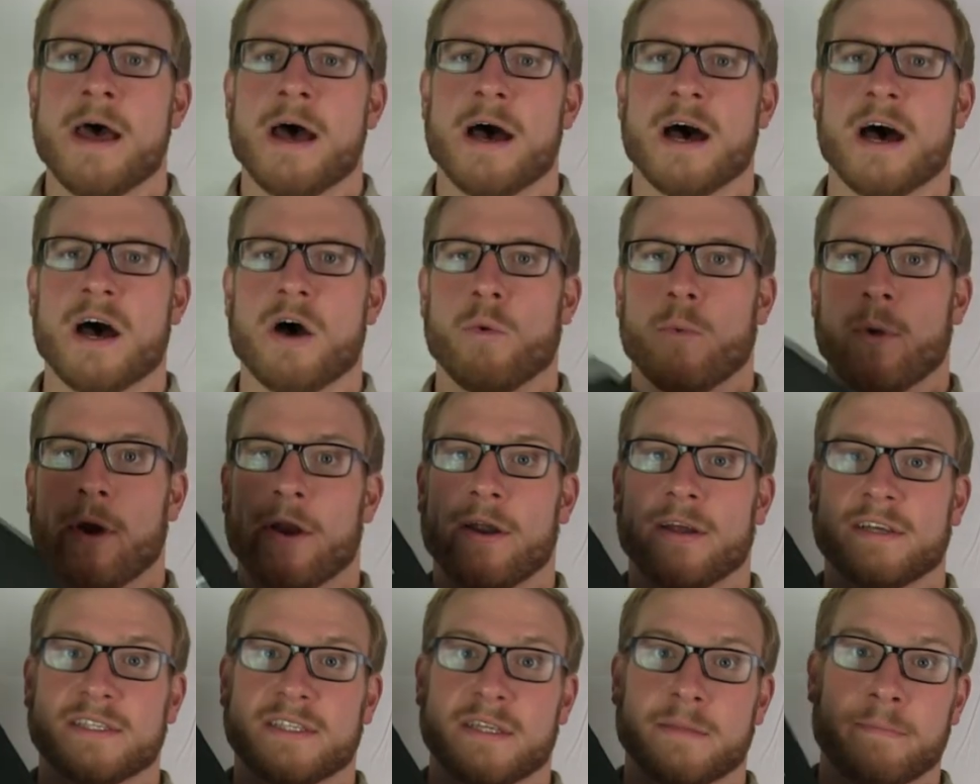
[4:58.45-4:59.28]
Uh,
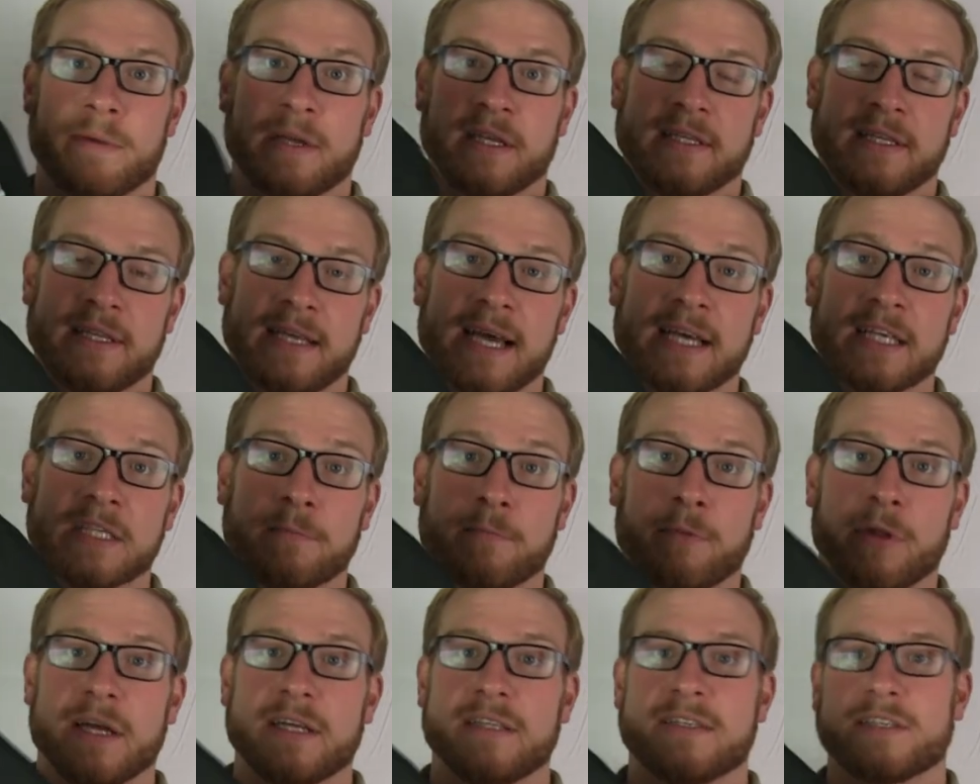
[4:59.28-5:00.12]
whereas the
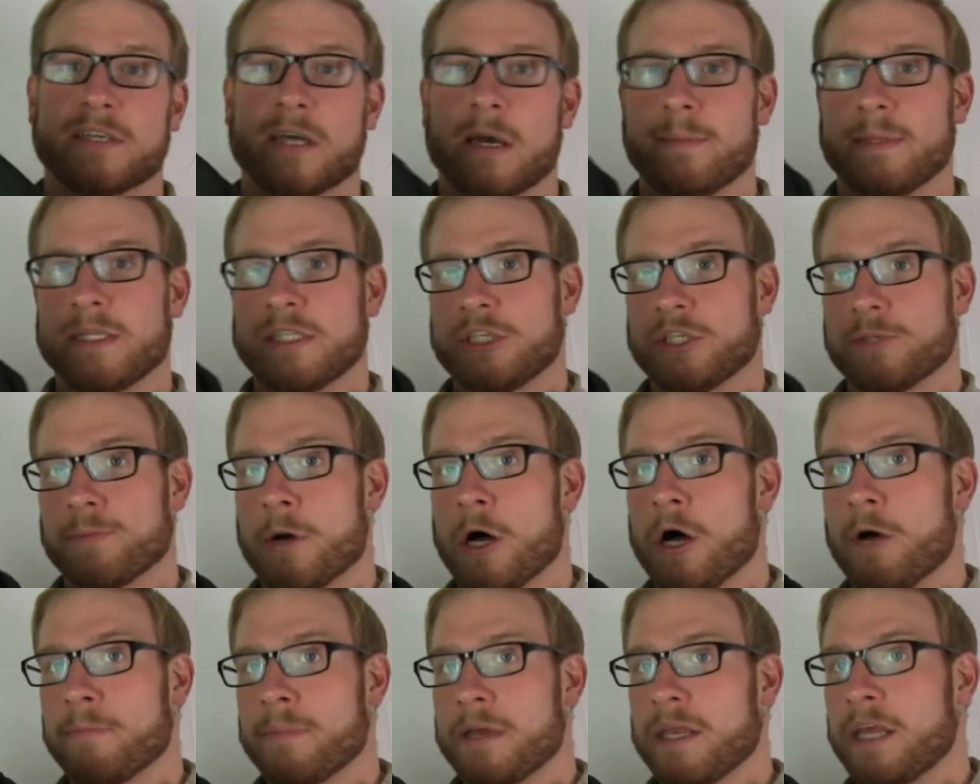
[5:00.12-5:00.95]
PTS plates come in
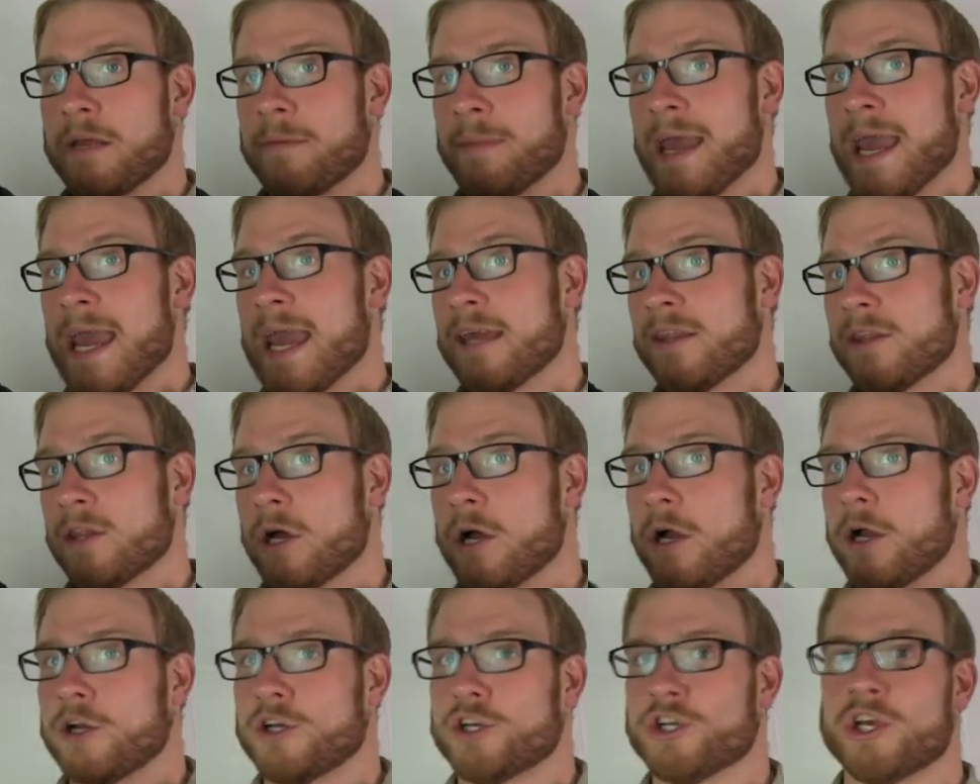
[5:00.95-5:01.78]
small, medium, and
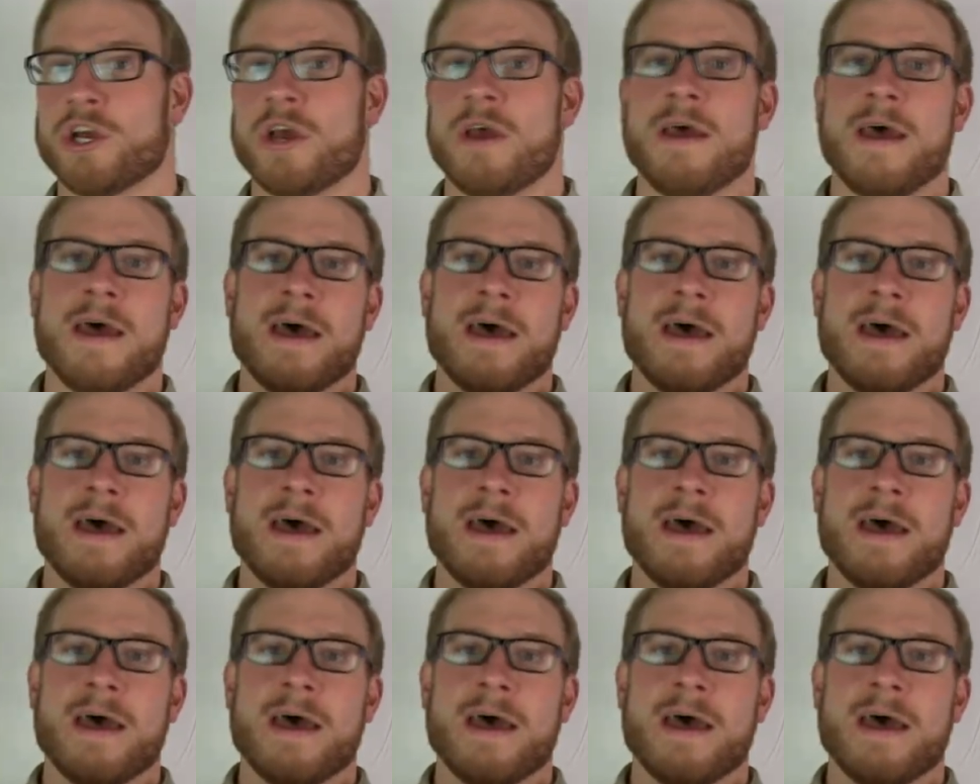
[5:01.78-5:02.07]
large.